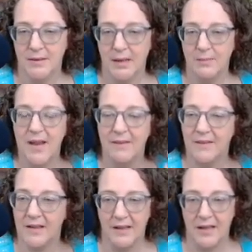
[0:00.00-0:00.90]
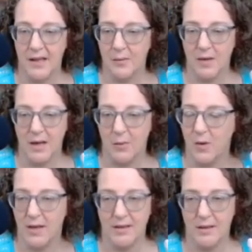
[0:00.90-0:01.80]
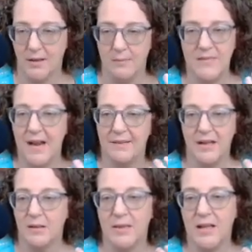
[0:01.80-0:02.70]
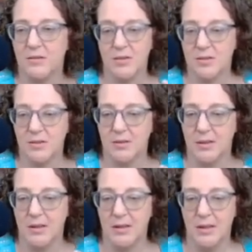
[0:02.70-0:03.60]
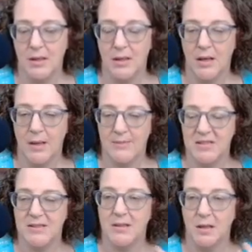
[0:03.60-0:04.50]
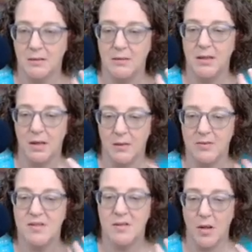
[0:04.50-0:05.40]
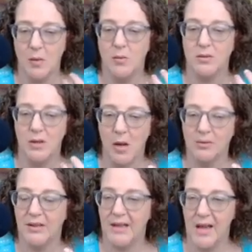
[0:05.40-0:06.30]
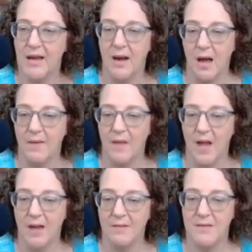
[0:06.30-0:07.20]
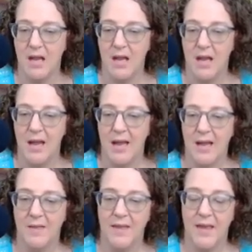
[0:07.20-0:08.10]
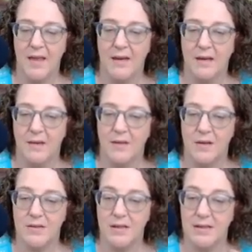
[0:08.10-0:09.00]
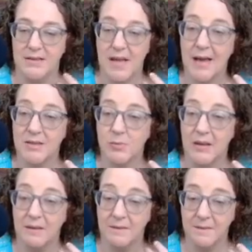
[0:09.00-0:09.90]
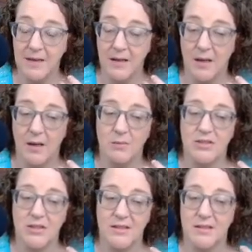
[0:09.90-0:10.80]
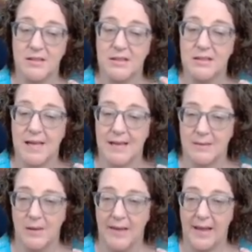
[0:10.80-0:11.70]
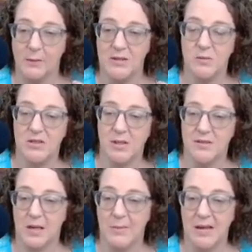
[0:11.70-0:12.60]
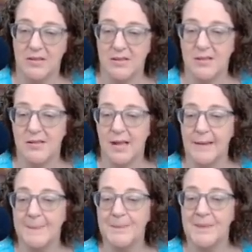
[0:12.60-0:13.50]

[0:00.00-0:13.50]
I'm never going to get what I want here. I'm never going to be understood. I'm just, so lonely and unloved. And then there's an attachment fear, which gets into the attachment language, which I'll talk about in just a second,